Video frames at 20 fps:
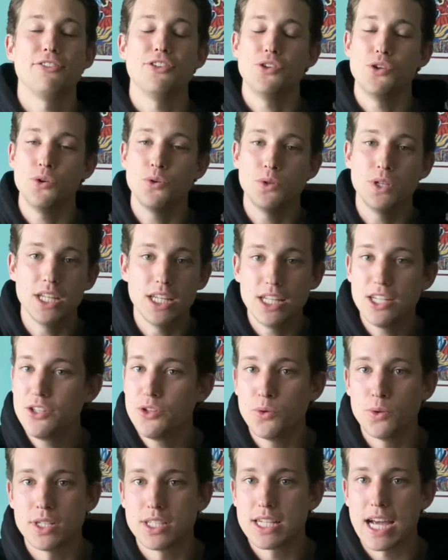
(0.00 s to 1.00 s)
You need
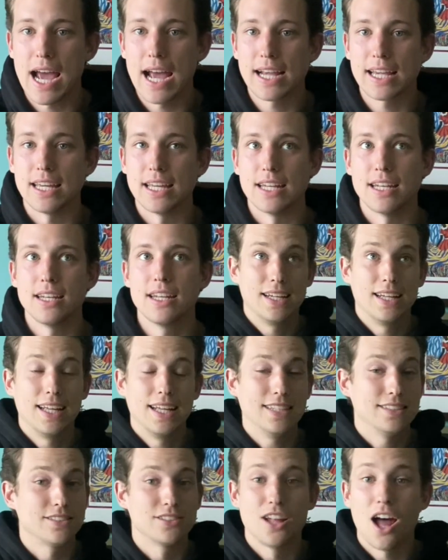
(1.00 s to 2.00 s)
to attack it.
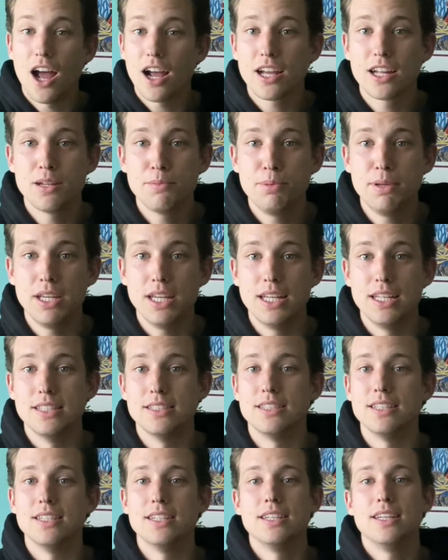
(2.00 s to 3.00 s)
It's not going to be
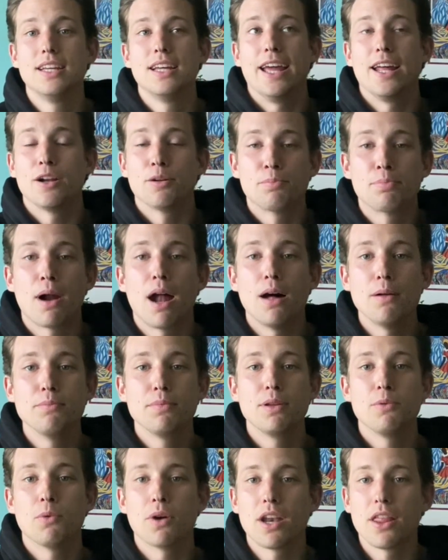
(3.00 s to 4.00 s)
easy. It'll probably
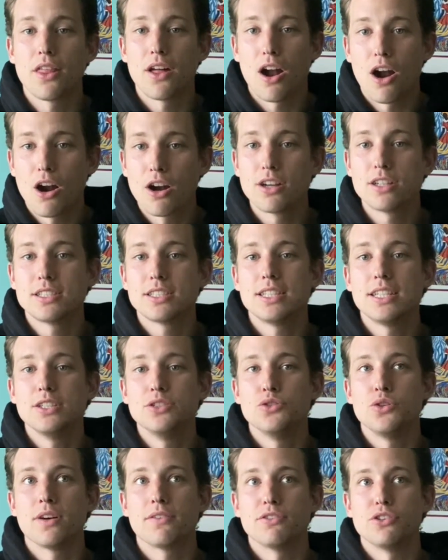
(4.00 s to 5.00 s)
be one of the hardest things
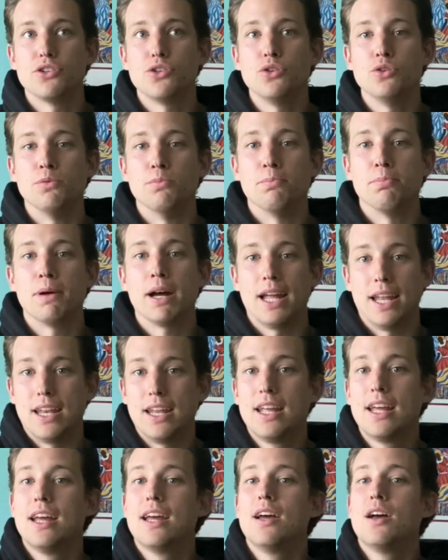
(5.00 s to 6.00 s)
you ever do, but
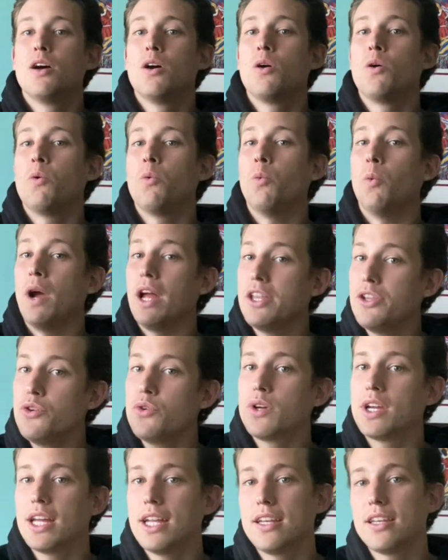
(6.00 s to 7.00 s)
when you
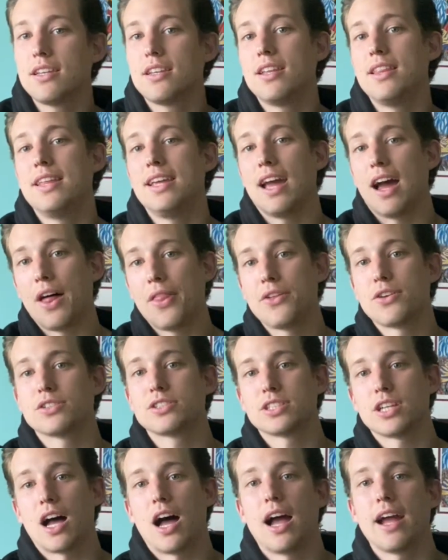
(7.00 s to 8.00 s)
get to the other
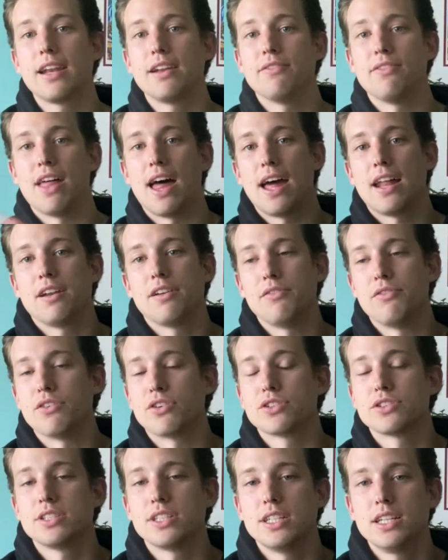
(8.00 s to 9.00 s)
side of that
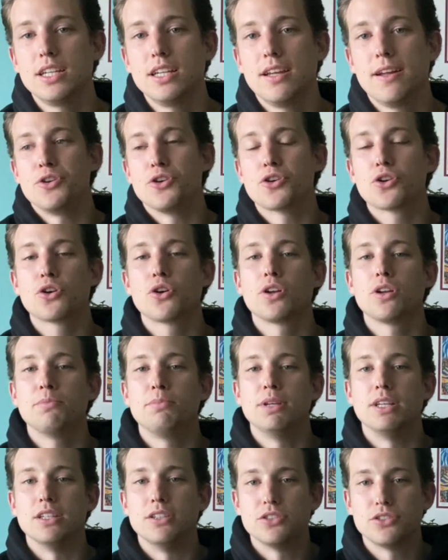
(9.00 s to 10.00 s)
adversity, you're going to
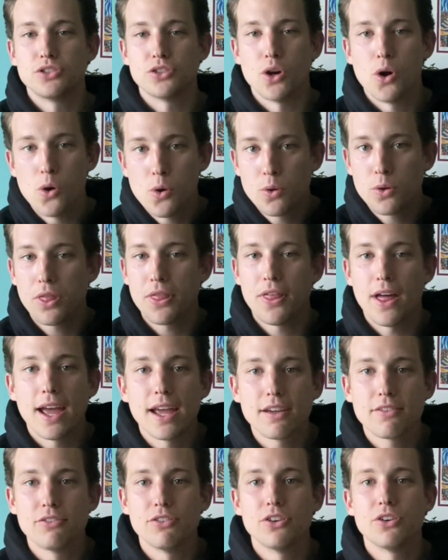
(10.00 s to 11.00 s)
be so
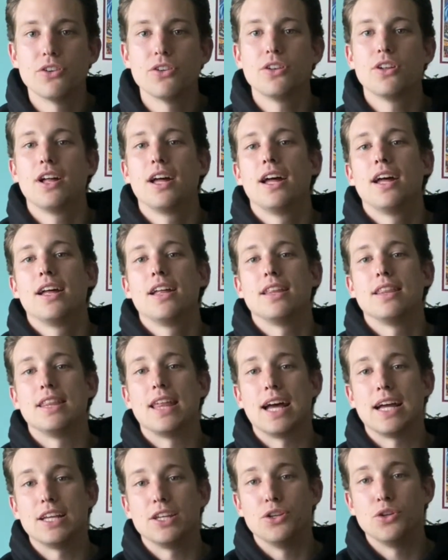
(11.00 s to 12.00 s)
thankful
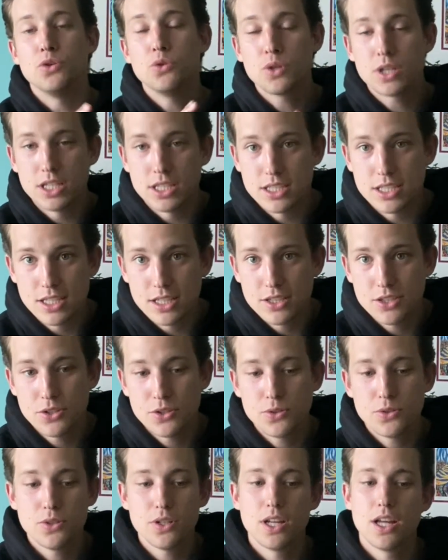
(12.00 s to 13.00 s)
that you
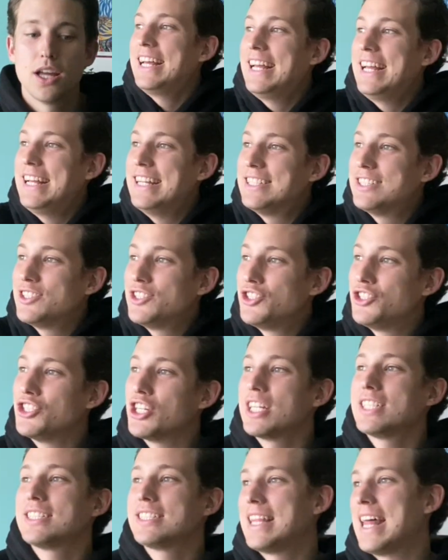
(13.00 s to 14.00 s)
continued. It's
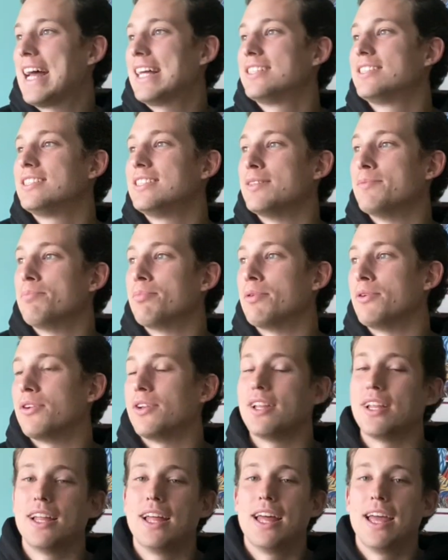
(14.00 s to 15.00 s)
just that simple.
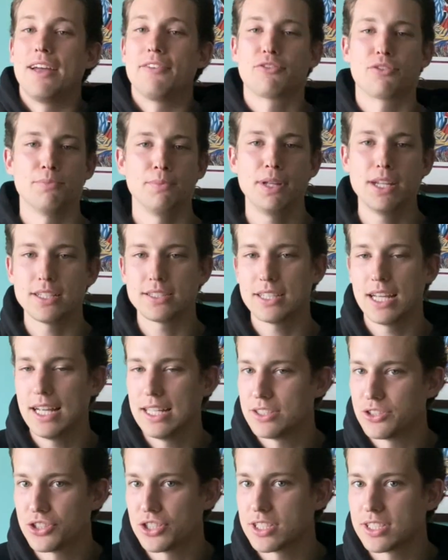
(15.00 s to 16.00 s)
And for me to say
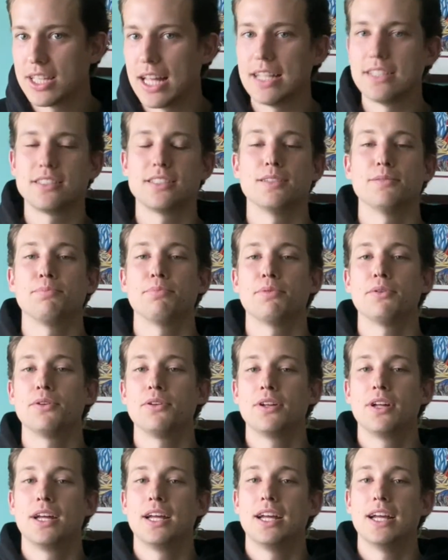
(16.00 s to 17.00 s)
it's just that simple,
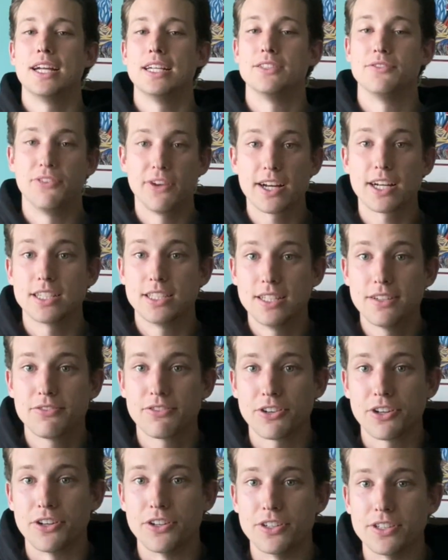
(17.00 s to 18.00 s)
it's very
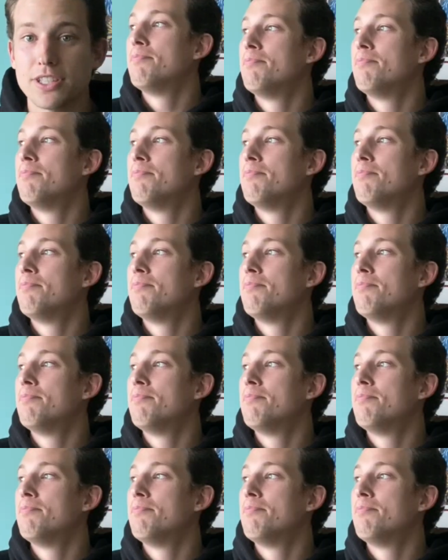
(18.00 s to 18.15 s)
difficult.